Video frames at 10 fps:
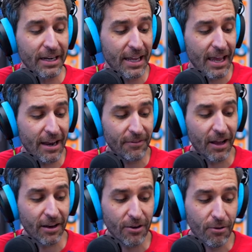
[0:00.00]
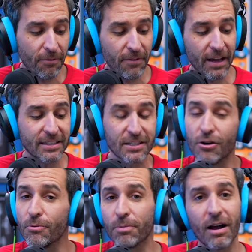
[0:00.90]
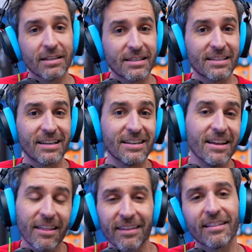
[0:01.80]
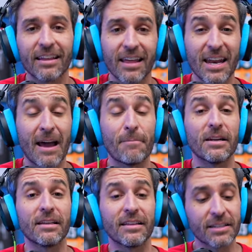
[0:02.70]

And again, I've got no effects, no processing, nothing like that happening.